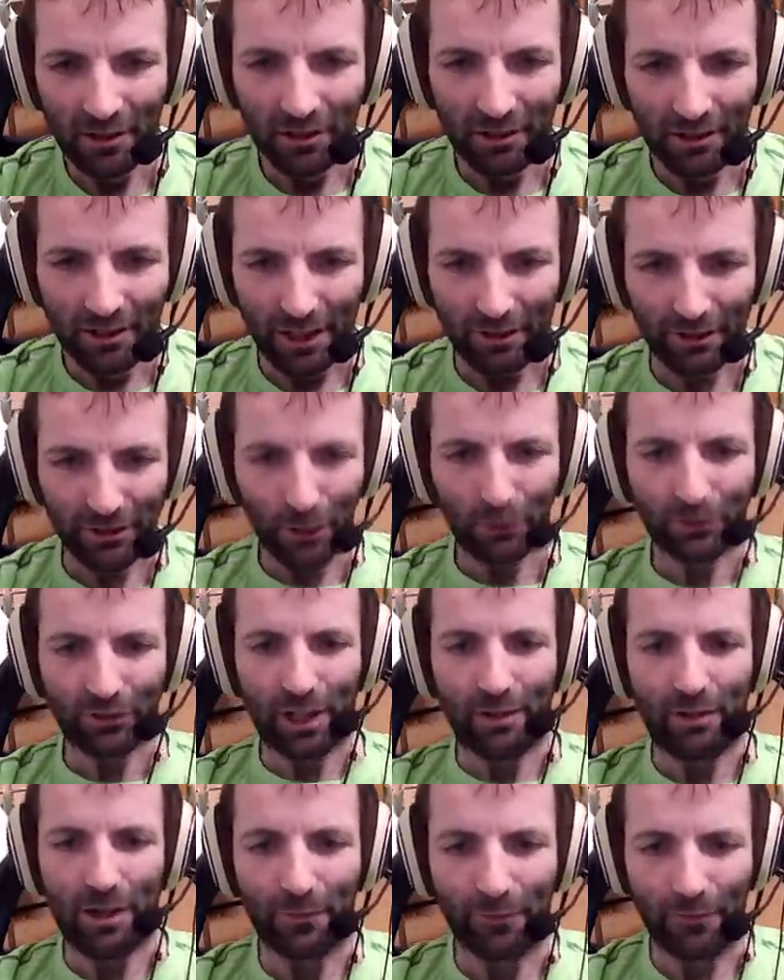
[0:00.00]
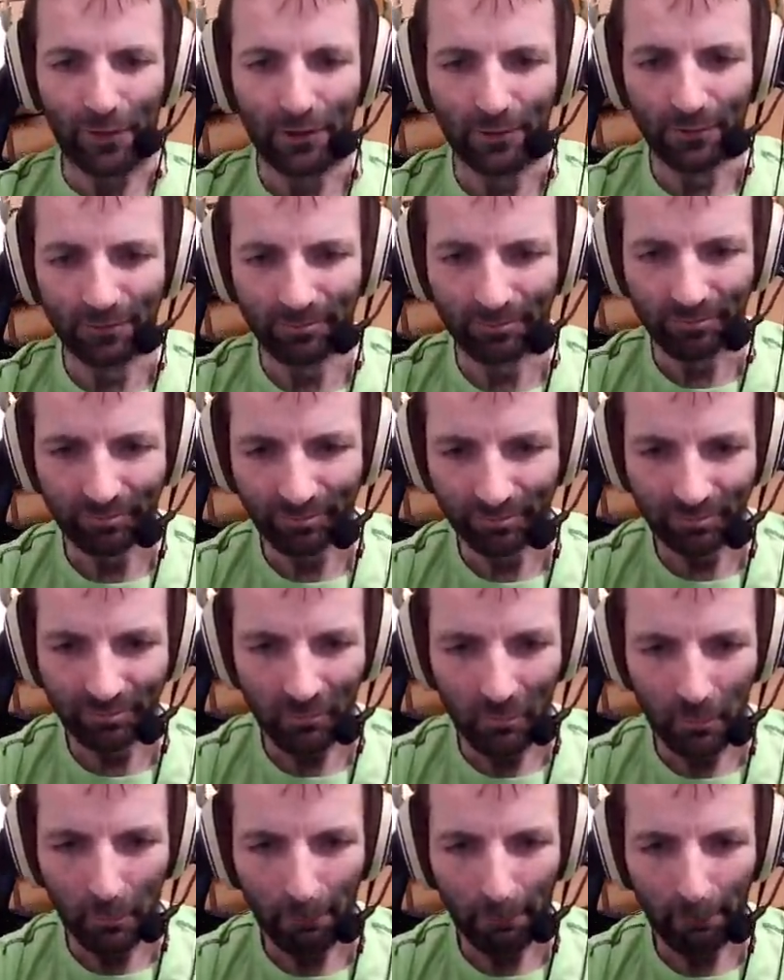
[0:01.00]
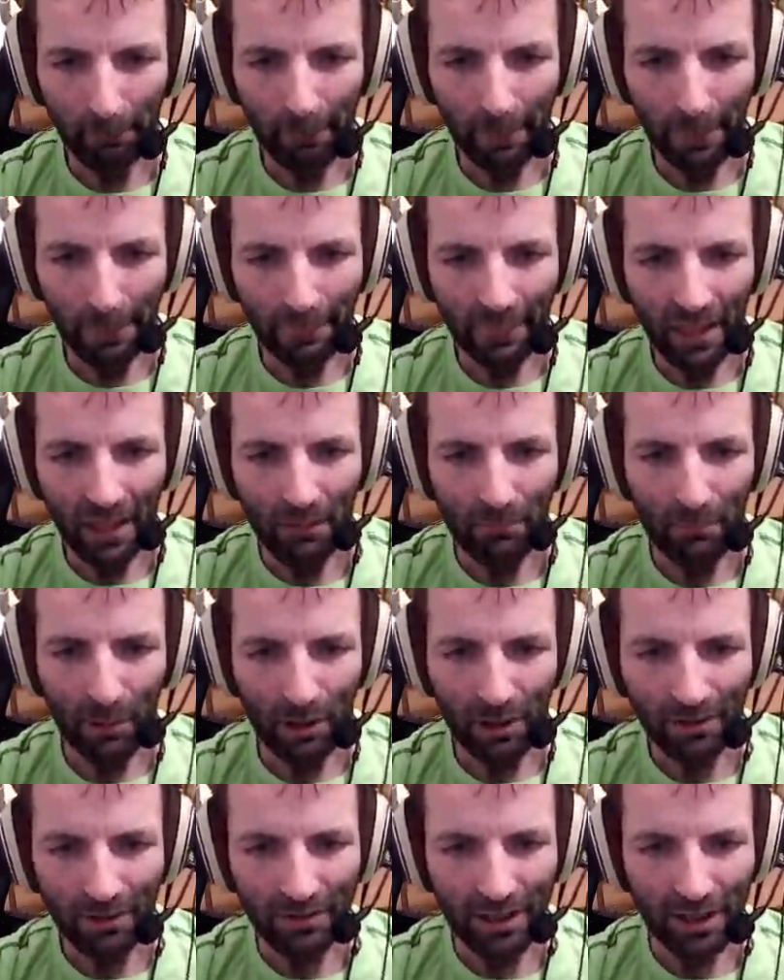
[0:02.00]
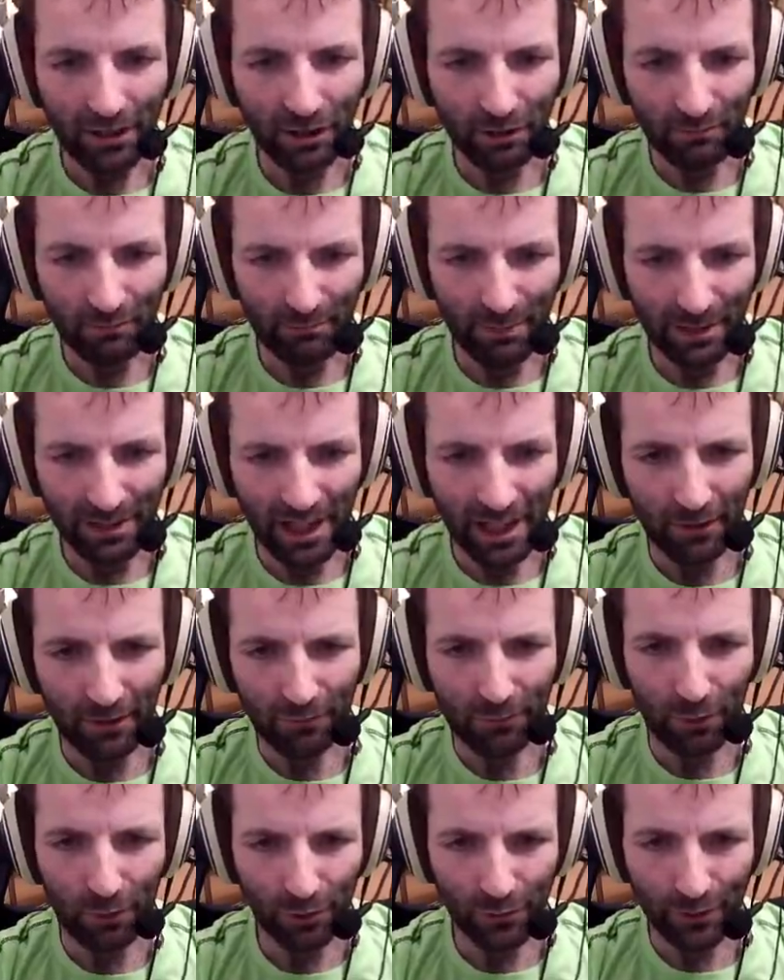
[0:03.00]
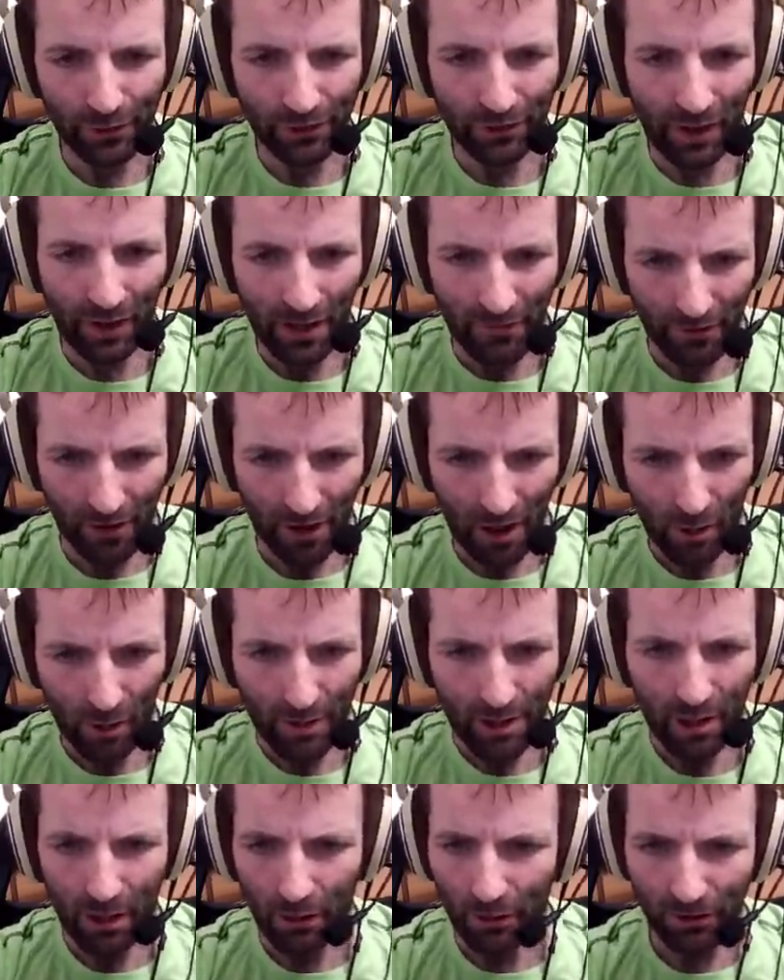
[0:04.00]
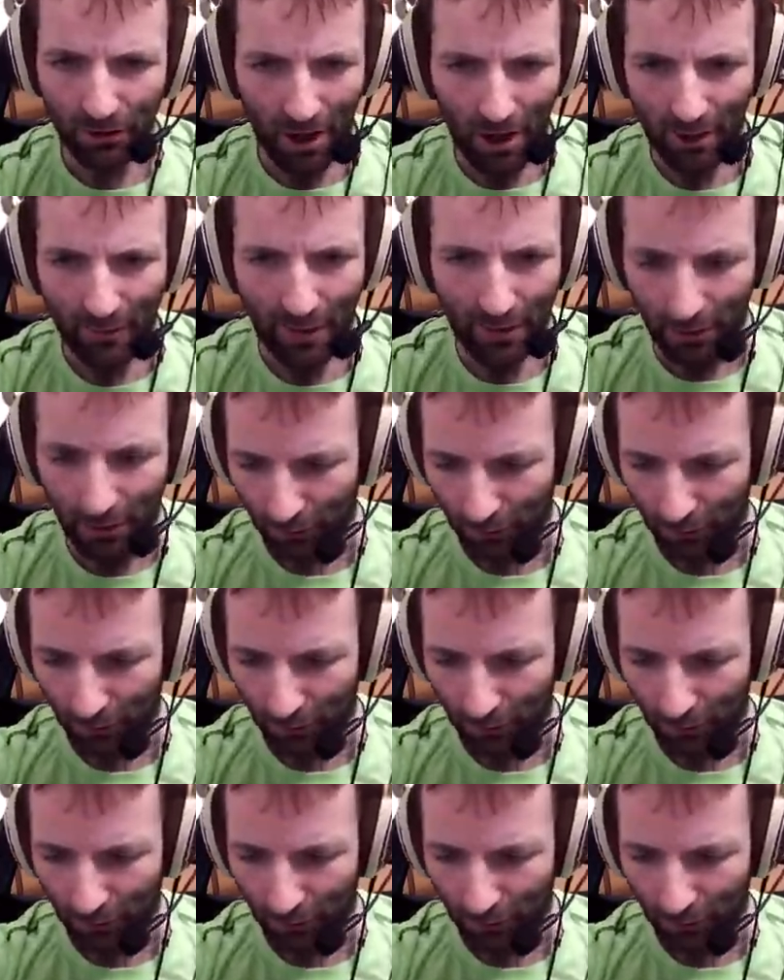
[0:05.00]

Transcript: There's no steering feel. But it's a bit like a front wheel drive car when you go sideways.